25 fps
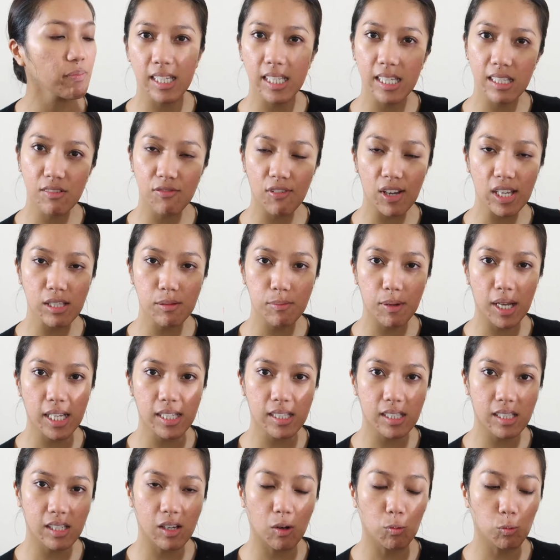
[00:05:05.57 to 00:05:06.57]
This face
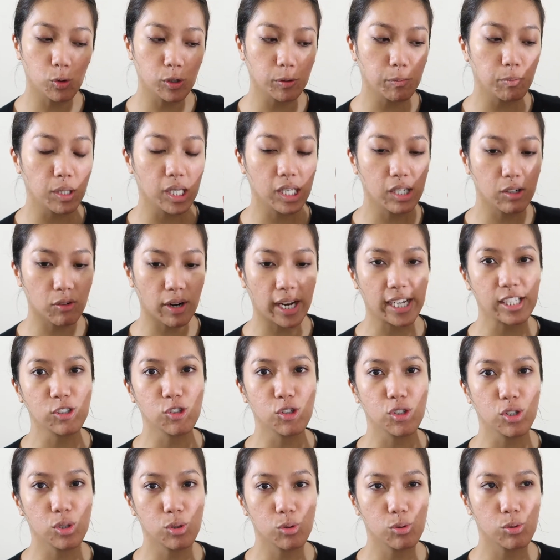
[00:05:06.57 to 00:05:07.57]
mask would be great
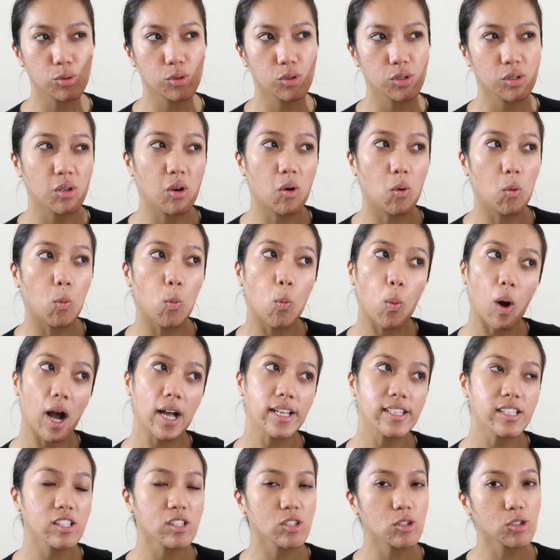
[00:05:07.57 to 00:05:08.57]
to use
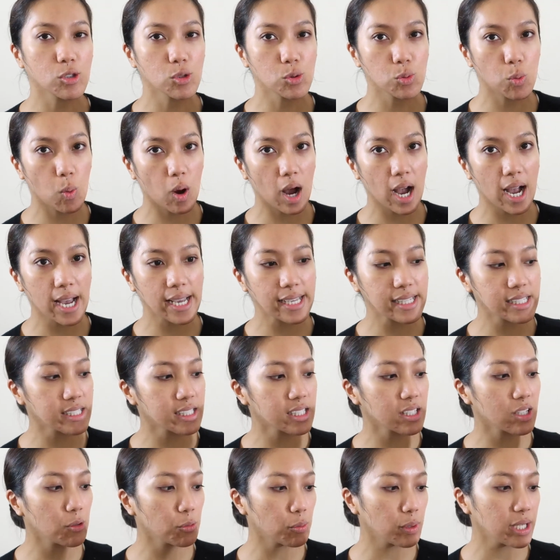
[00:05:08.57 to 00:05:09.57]
once or
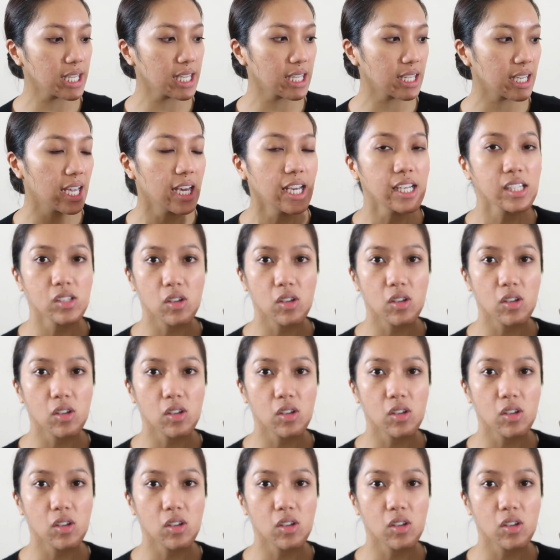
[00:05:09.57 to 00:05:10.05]
twice a week.